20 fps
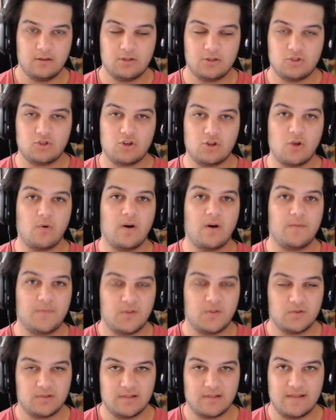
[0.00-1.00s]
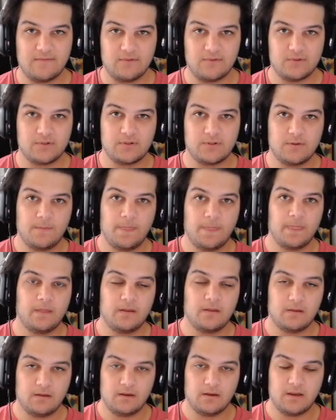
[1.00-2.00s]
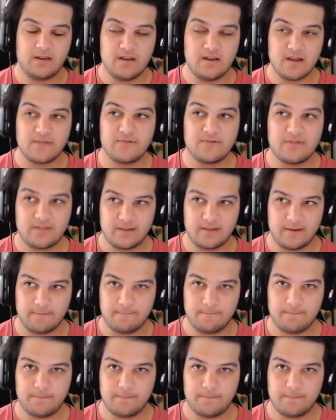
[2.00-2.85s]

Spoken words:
to go up those levels. Another thing,